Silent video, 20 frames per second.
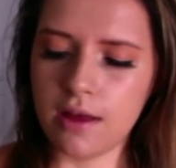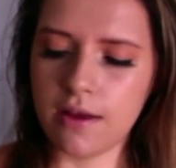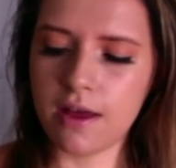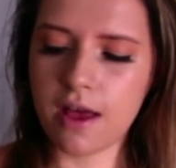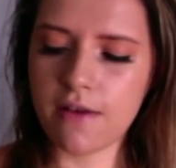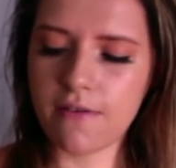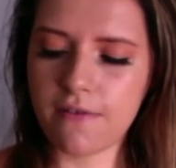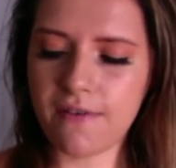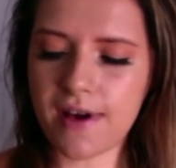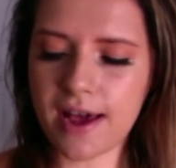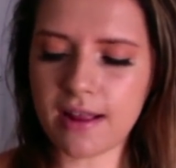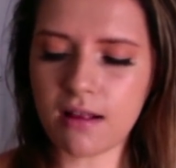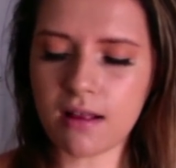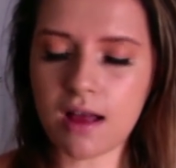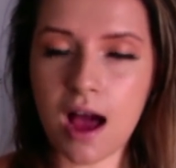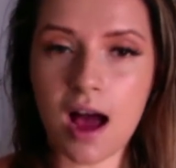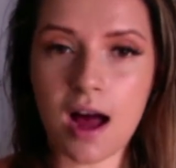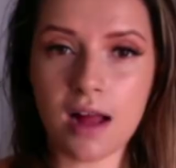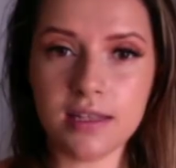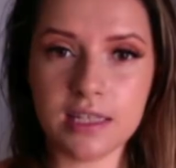the final
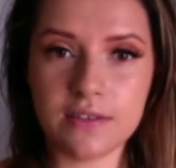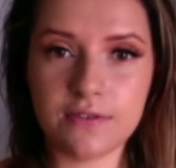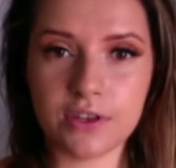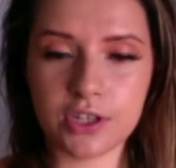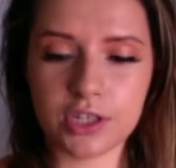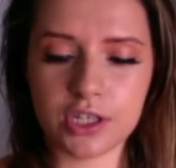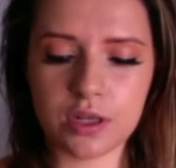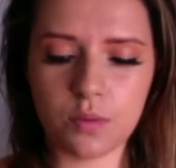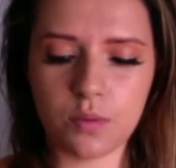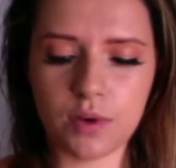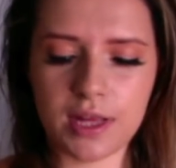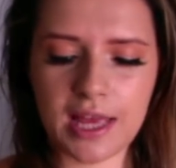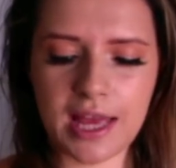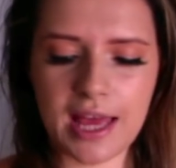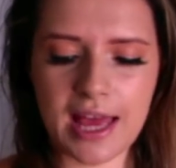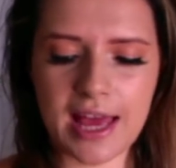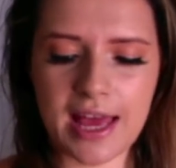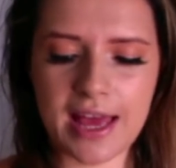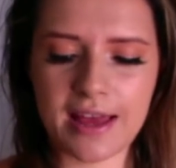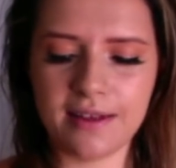card is that someone
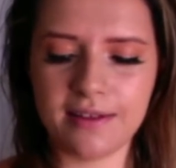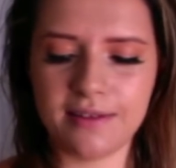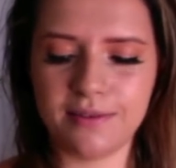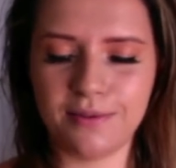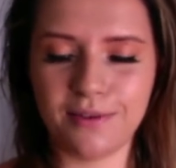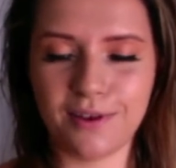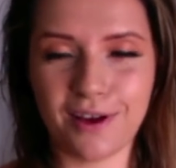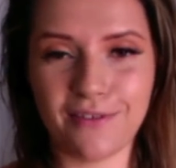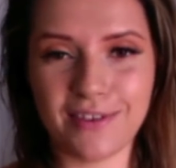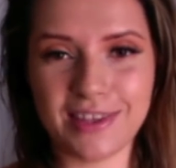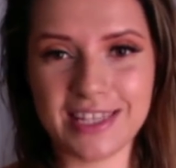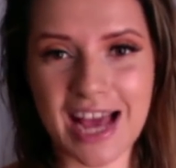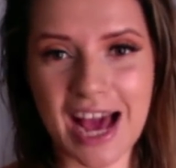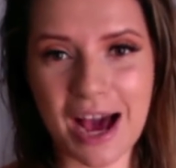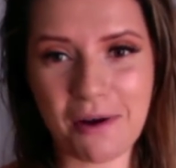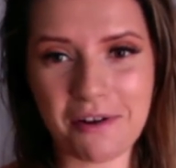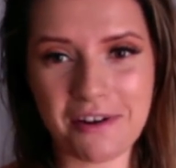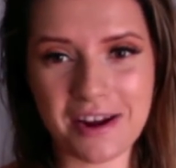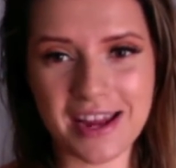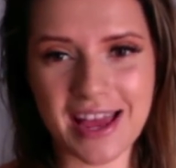here, got the
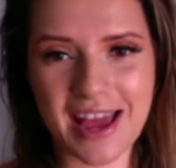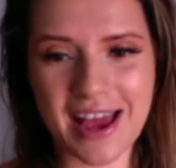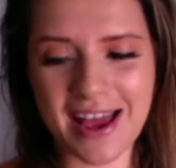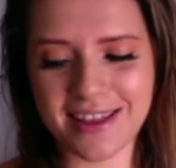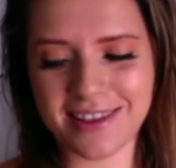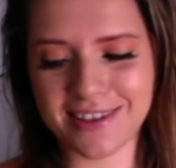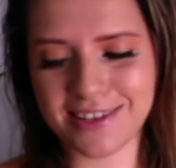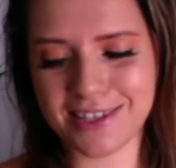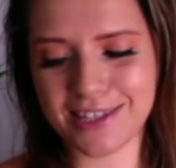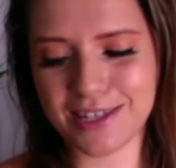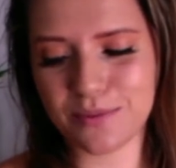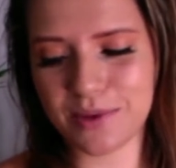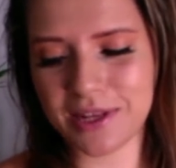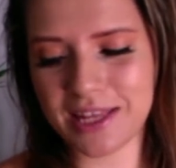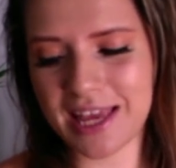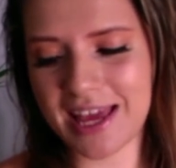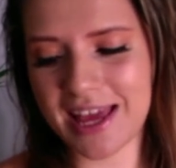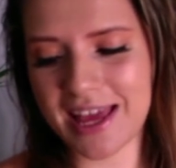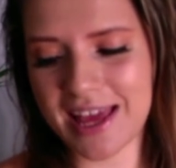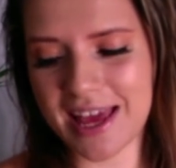Tower again, someone
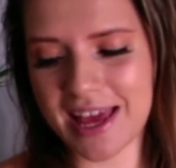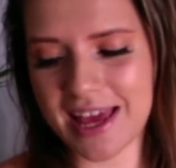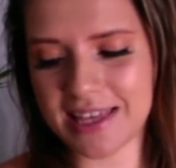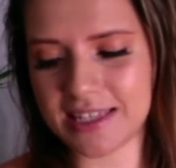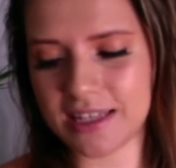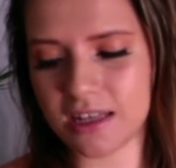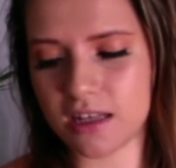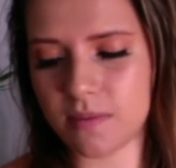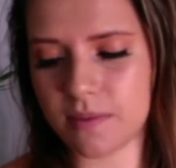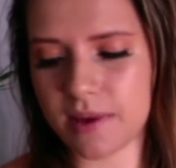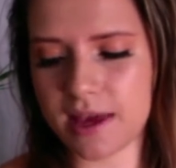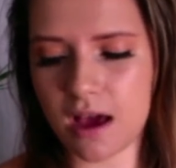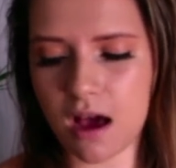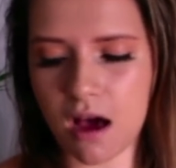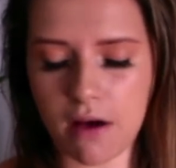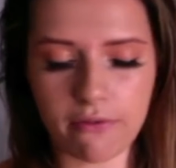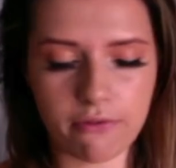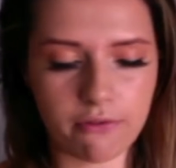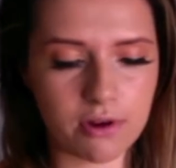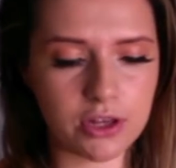here is going to be
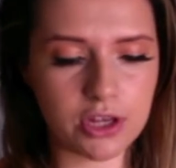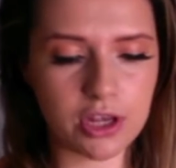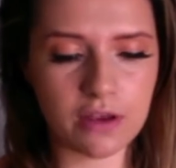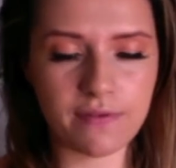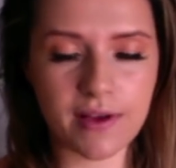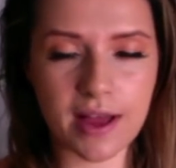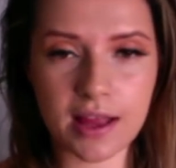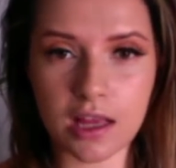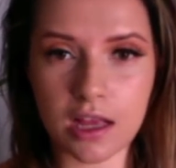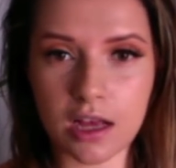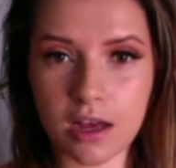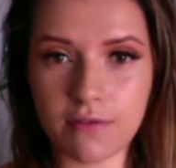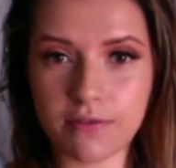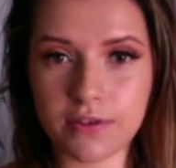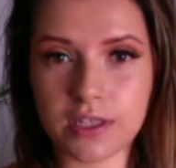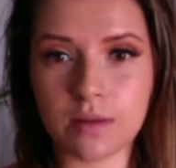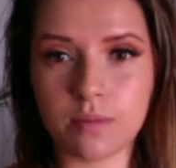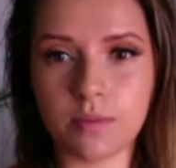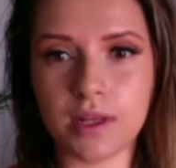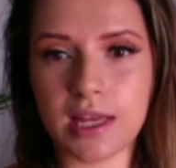offering you their love.
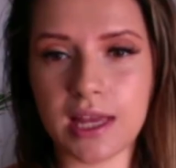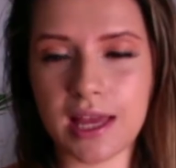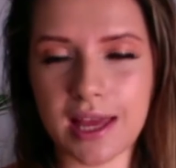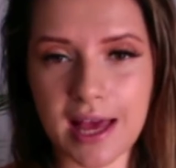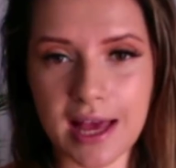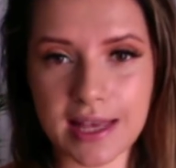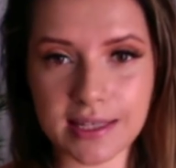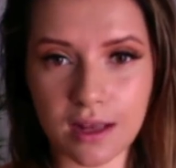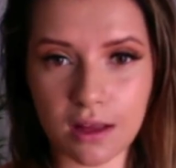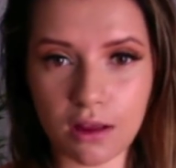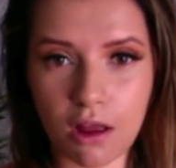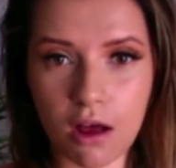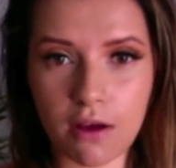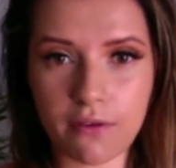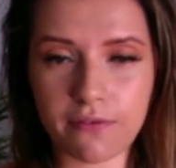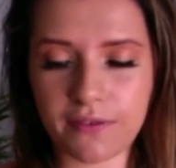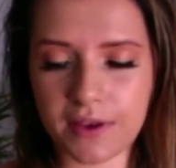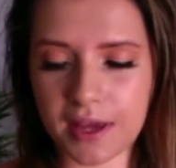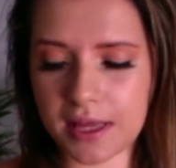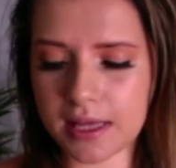Someone here has a lot
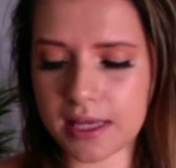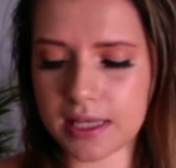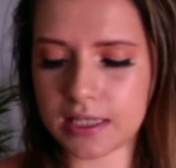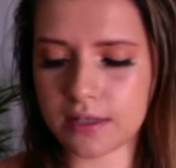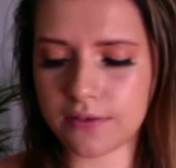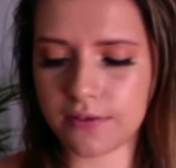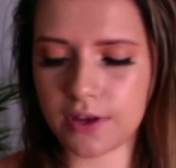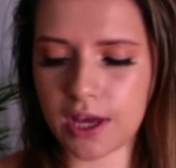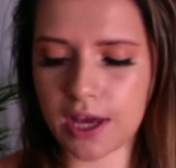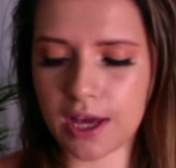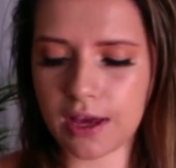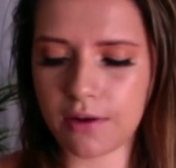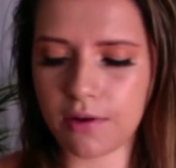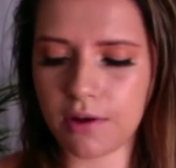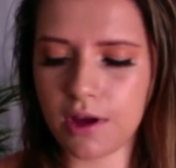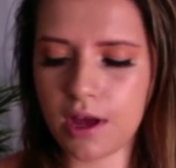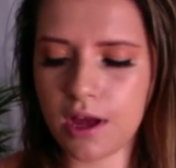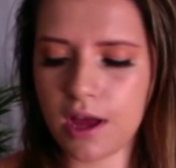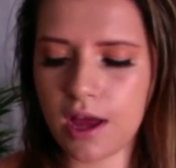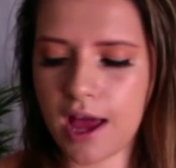of feelings for you,
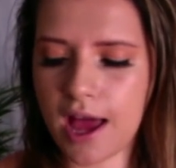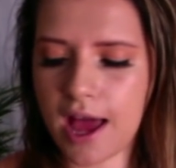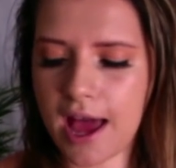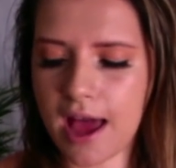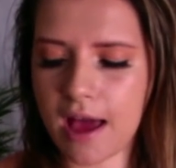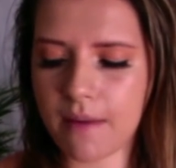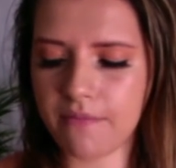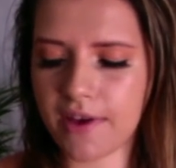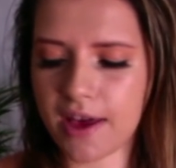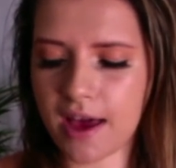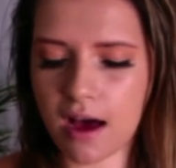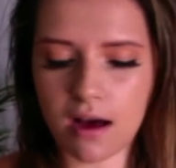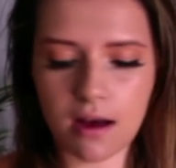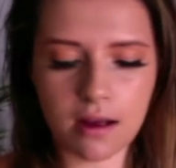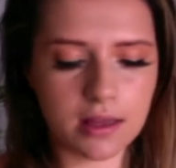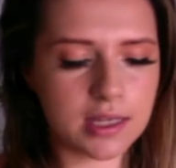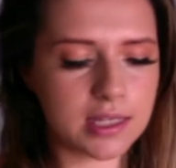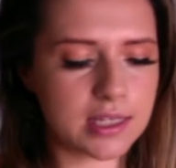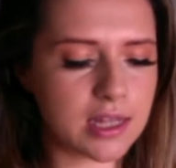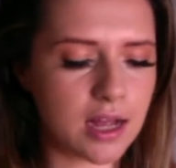and they are
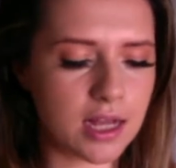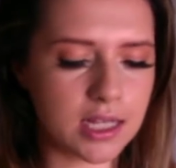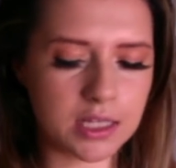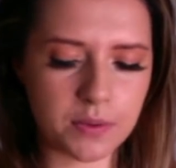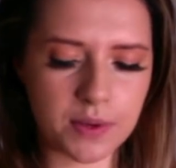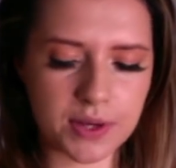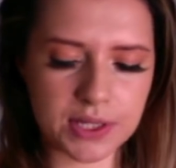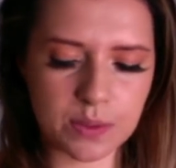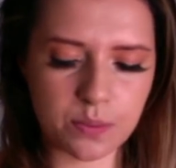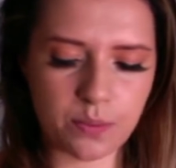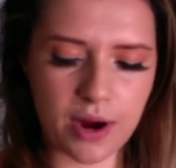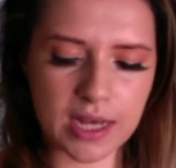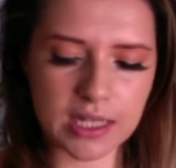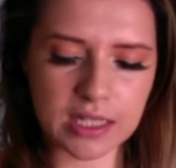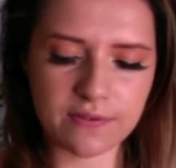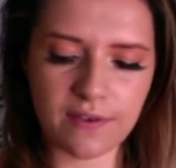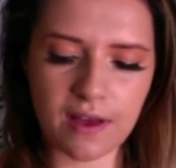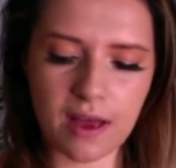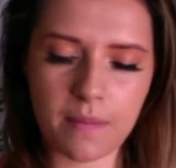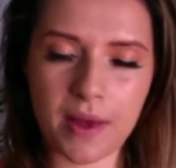going to start to express
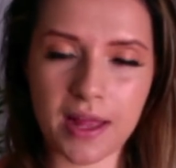them.